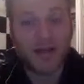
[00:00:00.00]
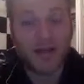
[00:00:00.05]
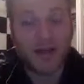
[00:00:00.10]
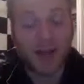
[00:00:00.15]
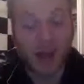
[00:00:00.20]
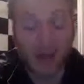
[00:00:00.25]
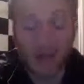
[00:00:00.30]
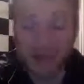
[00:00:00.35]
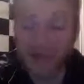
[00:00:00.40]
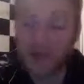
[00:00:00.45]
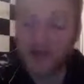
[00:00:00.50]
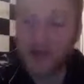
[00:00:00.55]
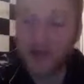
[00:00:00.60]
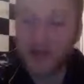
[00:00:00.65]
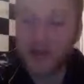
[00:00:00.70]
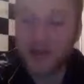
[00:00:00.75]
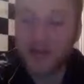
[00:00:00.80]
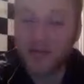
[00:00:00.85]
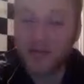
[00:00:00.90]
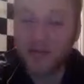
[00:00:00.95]
A
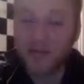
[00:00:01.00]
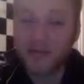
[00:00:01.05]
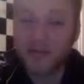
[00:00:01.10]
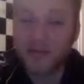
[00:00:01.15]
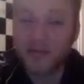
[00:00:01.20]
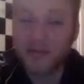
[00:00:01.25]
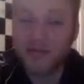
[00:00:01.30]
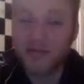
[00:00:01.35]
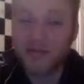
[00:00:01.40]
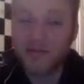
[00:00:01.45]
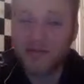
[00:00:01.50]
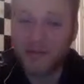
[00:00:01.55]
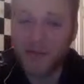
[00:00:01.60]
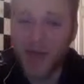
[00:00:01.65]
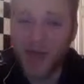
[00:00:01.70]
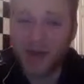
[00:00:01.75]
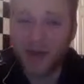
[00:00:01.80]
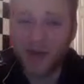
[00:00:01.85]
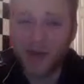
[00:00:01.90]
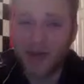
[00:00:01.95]
very,
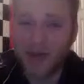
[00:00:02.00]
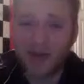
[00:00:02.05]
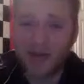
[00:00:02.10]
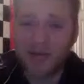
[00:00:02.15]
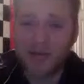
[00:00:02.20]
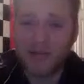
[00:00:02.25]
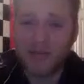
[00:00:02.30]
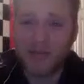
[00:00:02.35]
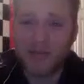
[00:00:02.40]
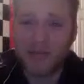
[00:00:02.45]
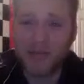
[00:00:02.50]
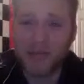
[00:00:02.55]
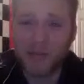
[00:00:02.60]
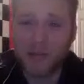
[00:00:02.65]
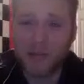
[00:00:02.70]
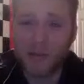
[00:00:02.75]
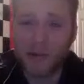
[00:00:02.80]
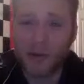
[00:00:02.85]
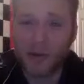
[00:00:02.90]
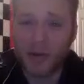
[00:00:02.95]
very
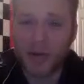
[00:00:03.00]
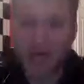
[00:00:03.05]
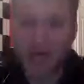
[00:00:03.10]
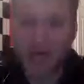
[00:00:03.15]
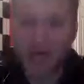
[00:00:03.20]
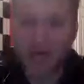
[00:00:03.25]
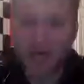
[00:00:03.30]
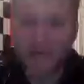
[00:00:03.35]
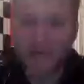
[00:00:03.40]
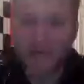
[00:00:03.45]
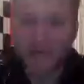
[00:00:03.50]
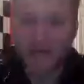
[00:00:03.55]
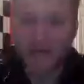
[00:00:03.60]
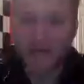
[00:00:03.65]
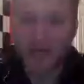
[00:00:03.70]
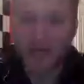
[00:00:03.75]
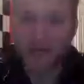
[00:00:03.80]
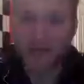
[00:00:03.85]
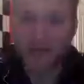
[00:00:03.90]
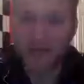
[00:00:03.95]
long life. You see,
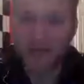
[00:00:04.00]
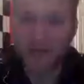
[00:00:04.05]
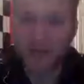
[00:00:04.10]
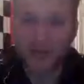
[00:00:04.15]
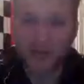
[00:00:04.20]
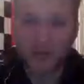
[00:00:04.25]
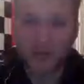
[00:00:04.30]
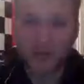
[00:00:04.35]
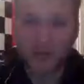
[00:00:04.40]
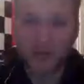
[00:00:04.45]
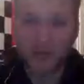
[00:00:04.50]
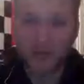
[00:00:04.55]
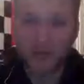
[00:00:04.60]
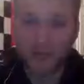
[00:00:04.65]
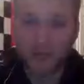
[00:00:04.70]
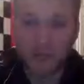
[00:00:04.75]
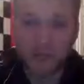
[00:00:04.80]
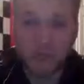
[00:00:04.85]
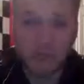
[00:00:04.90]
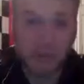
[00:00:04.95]
Anthony was
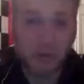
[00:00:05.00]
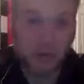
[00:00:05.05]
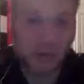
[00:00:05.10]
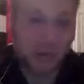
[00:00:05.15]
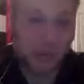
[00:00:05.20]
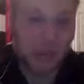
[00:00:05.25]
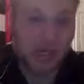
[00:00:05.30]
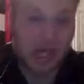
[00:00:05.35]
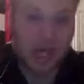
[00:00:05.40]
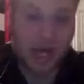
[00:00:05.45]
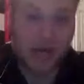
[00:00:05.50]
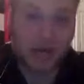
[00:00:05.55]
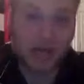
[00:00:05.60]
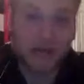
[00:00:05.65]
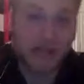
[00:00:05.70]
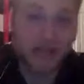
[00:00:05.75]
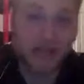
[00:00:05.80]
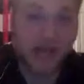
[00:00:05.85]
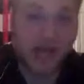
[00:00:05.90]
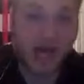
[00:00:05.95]
not allowed to
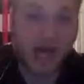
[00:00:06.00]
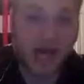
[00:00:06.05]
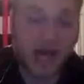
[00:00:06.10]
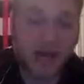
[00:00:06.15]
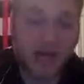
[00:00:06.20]
die.